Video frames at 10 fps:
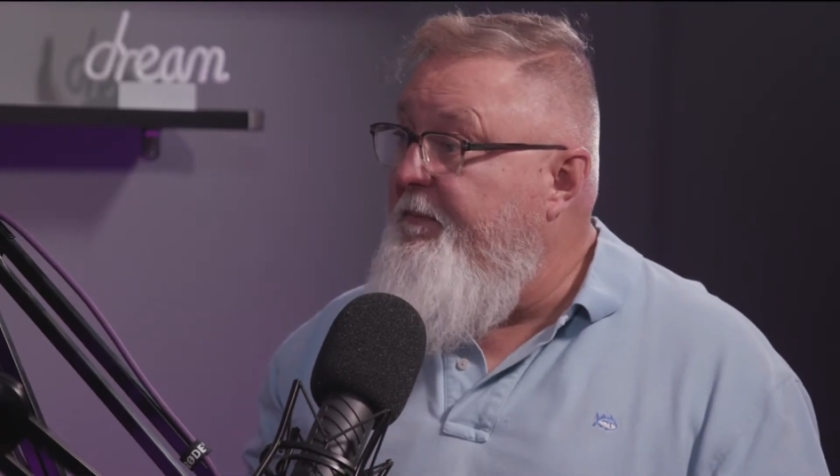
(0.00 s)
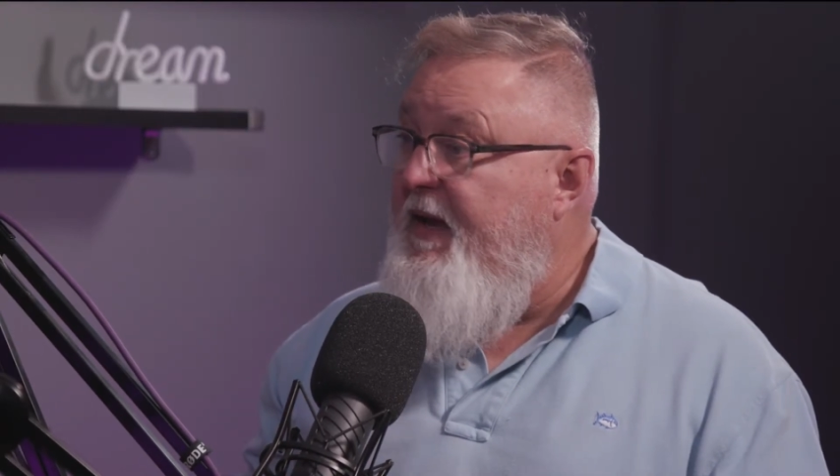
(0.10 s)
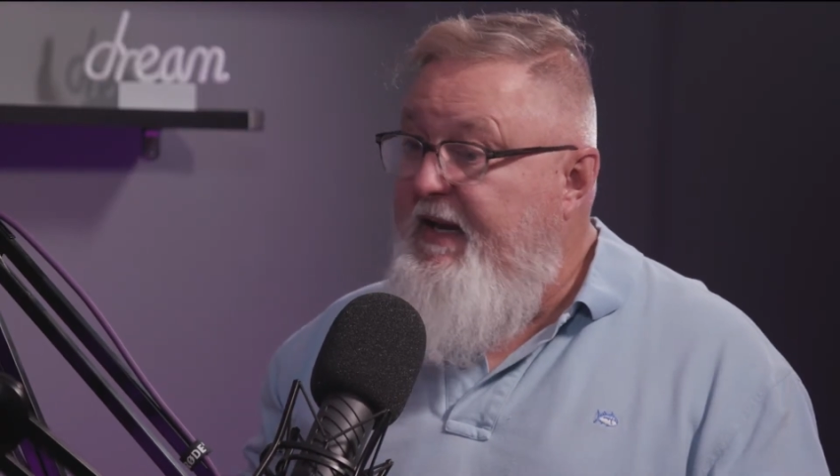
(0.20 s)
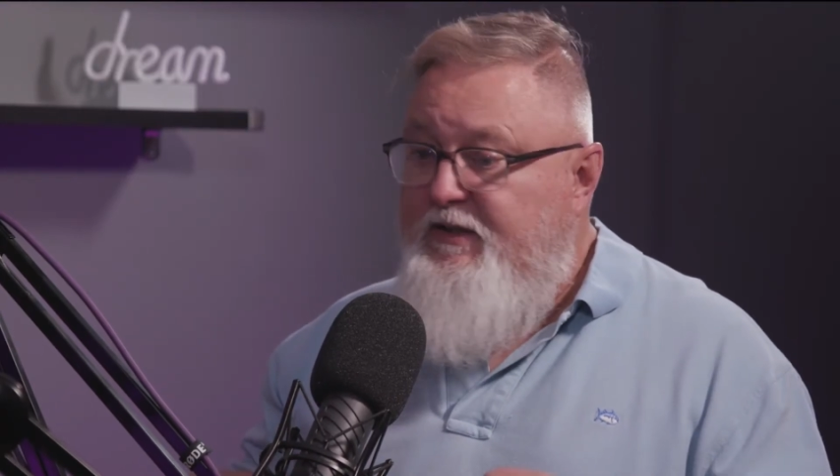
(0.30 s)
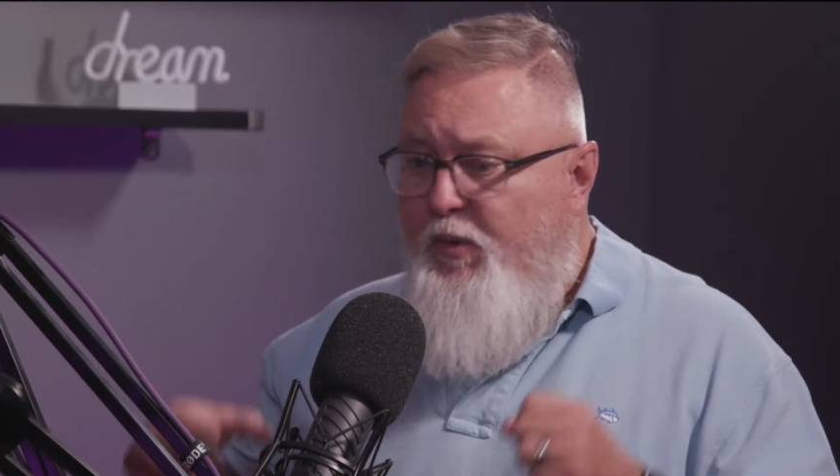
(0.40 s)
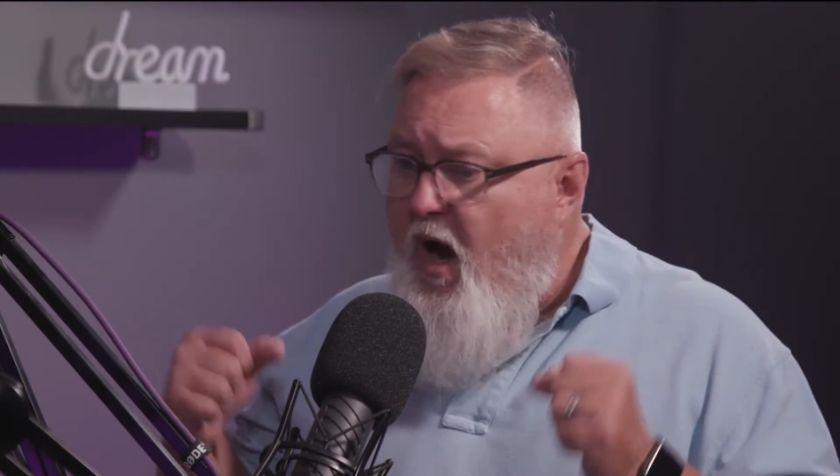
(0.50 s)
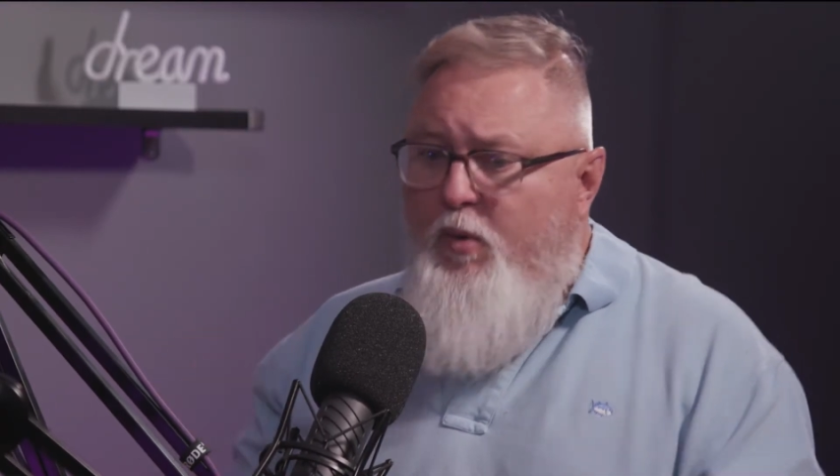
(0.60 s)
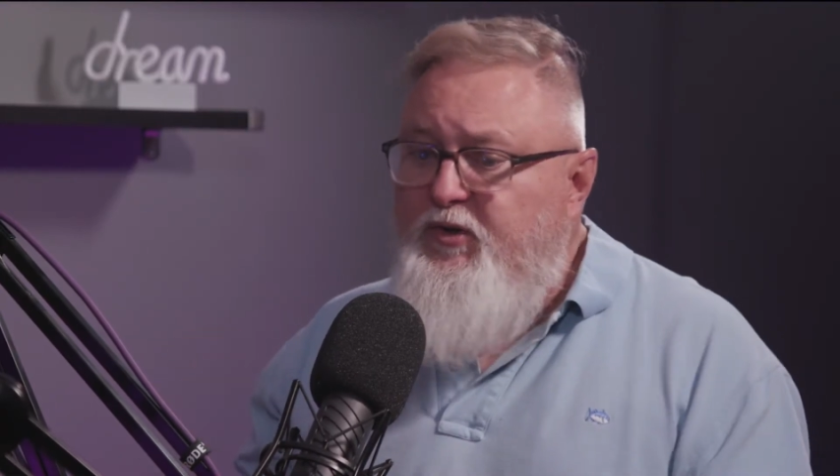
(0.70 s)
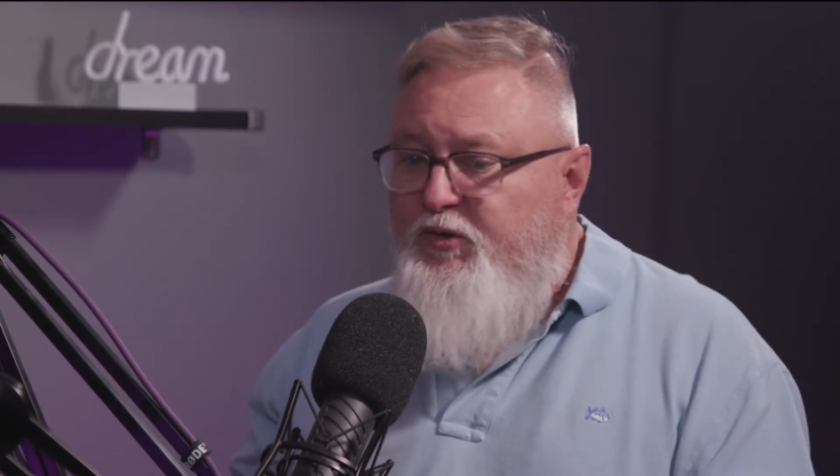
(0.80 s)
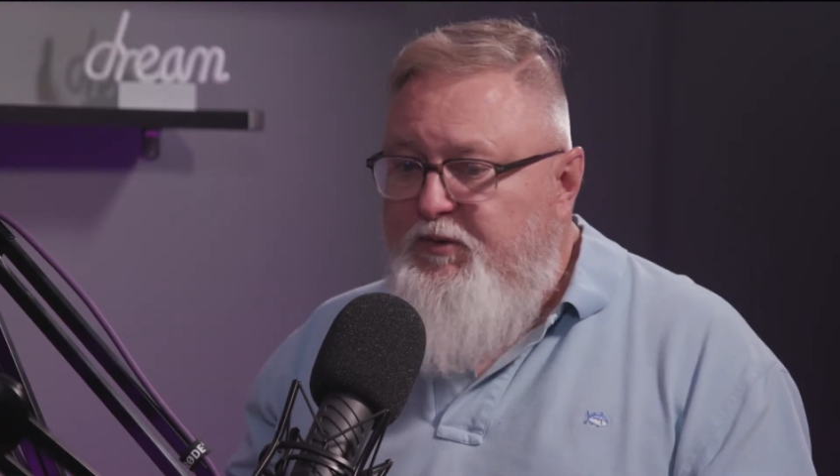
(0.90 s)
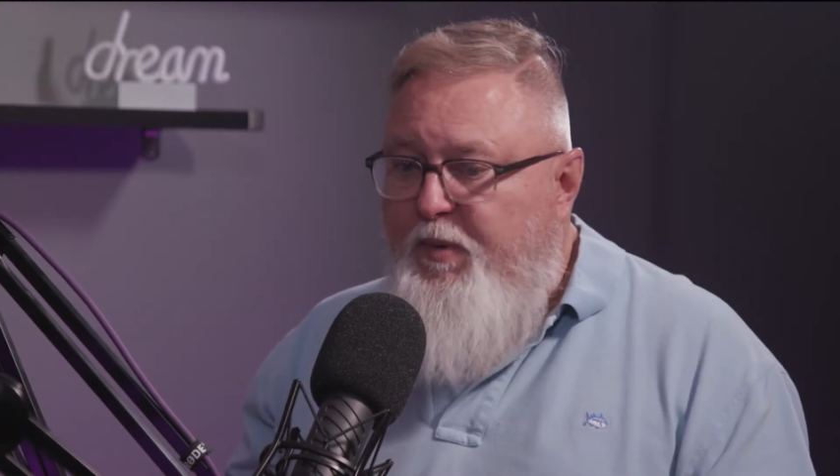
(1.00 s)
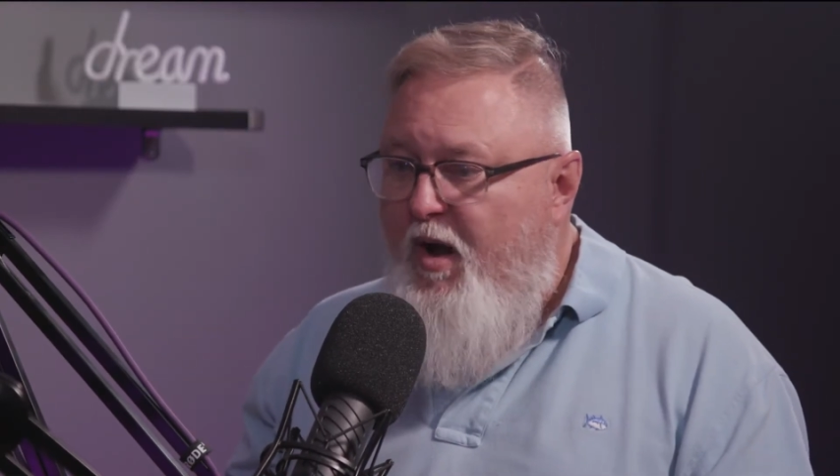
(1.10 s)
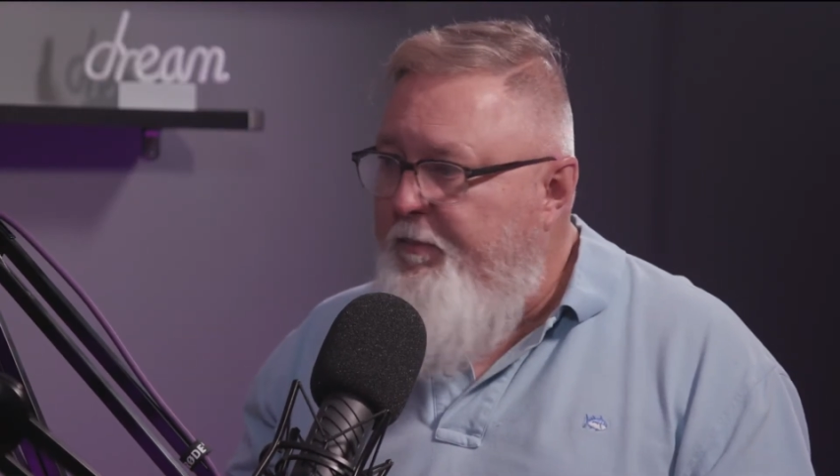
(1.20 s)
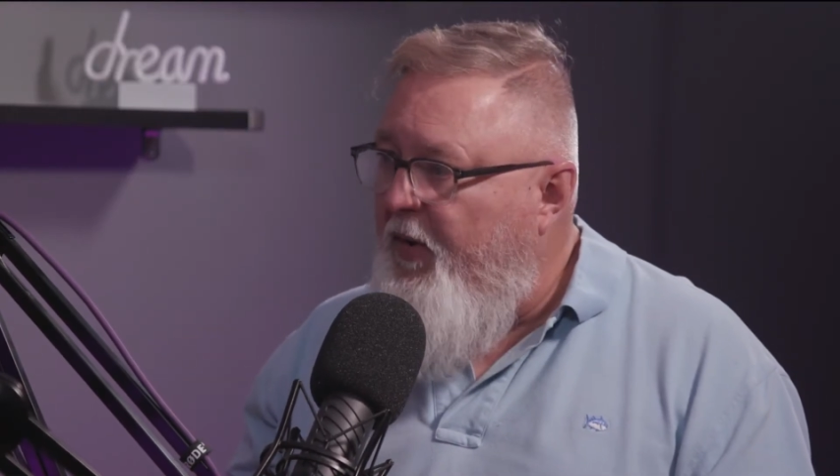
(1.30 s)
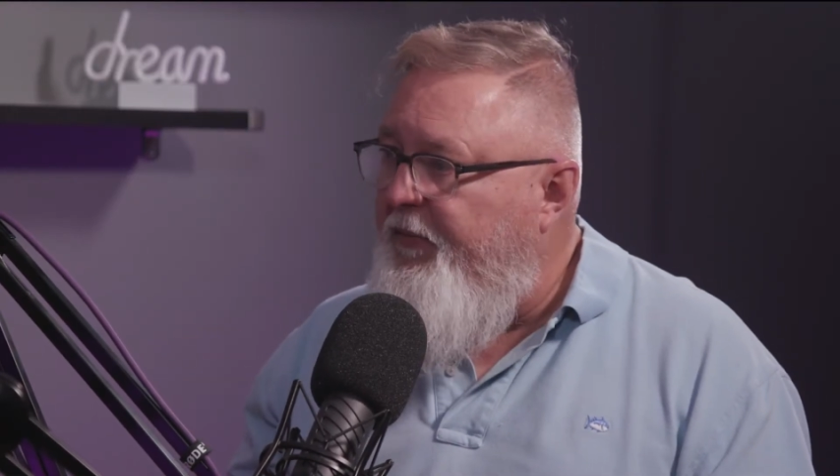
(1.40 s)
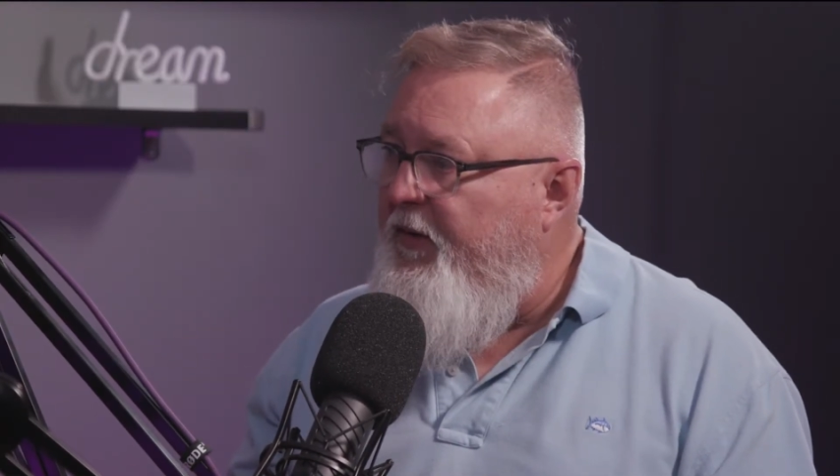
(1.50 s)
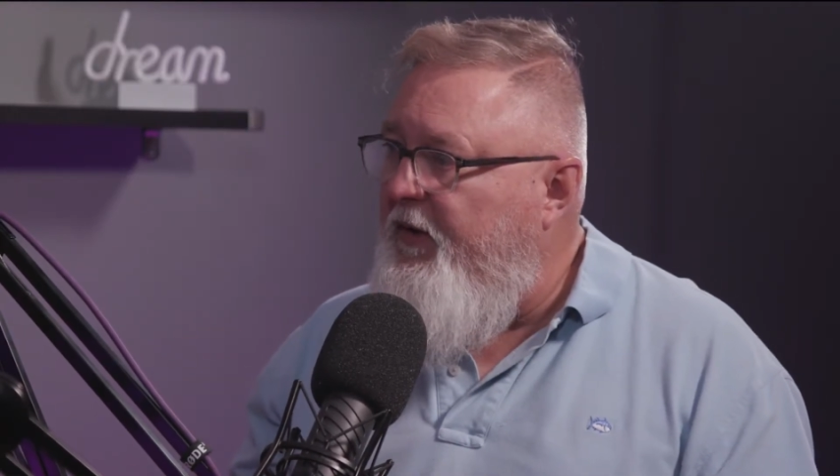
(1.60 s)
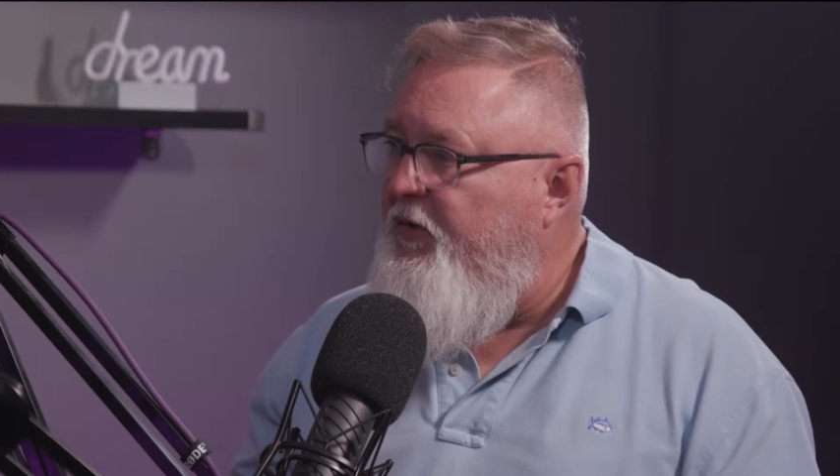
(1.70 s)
means and we always respond perfectly